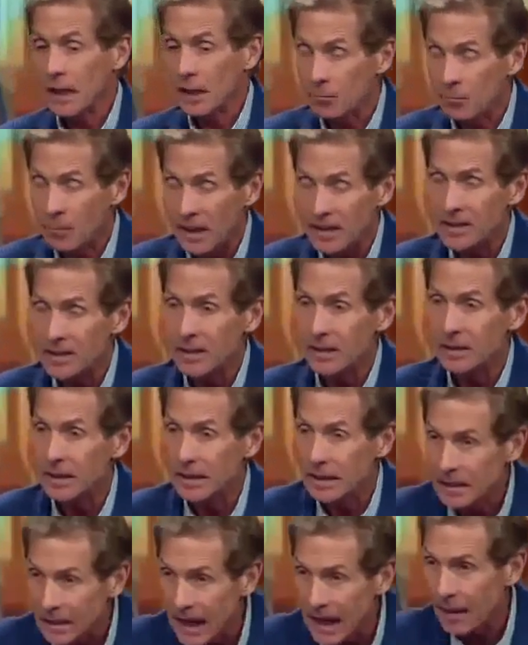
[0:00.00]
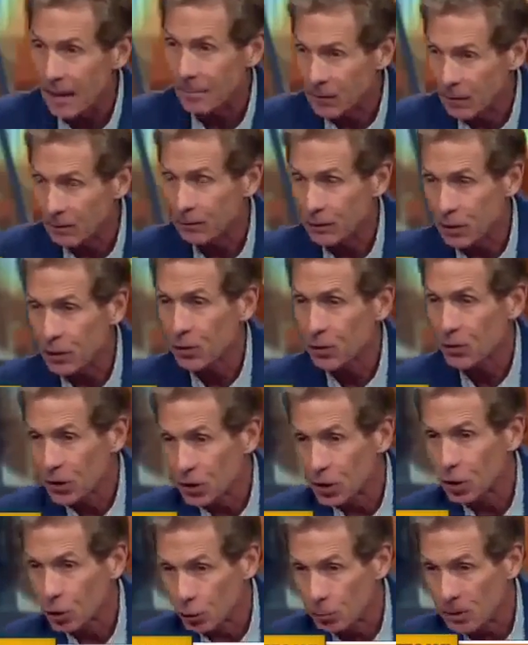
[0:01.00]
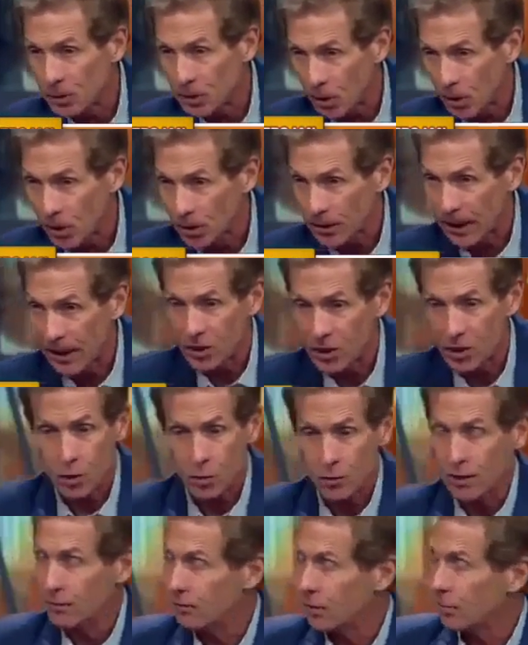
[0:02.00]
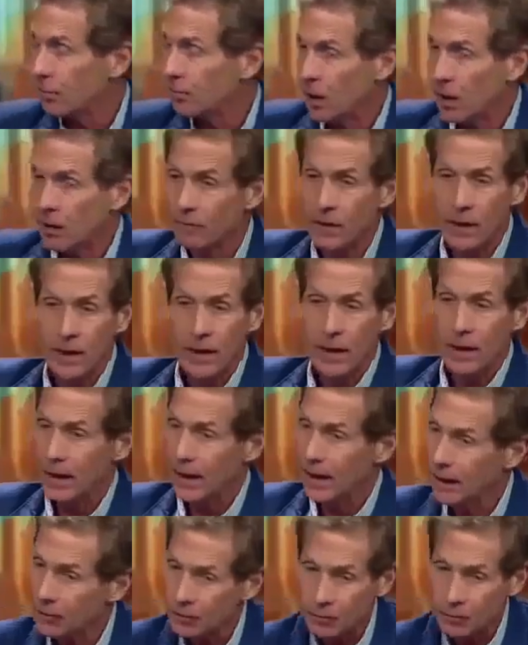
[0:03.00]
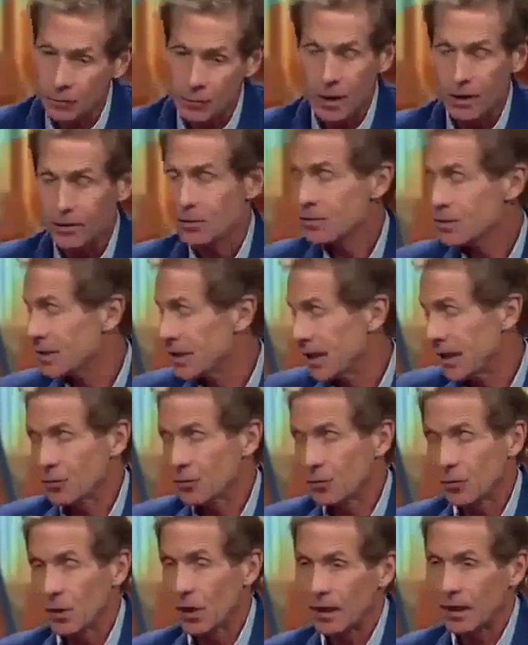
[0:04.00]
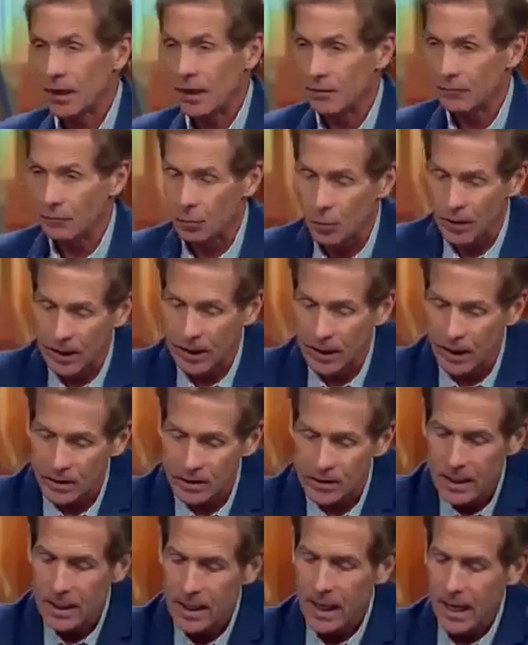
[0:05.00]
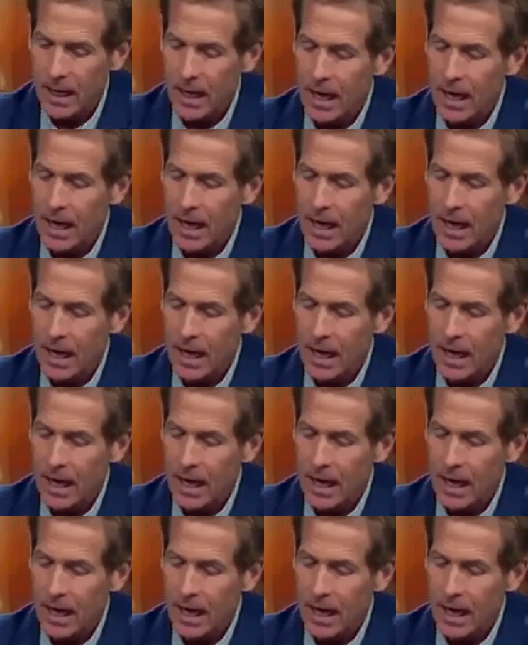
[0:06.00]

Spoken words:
He basically lapped the field in QBR last year, even above Aaron Rodgers and Andrew Luck and everyone else.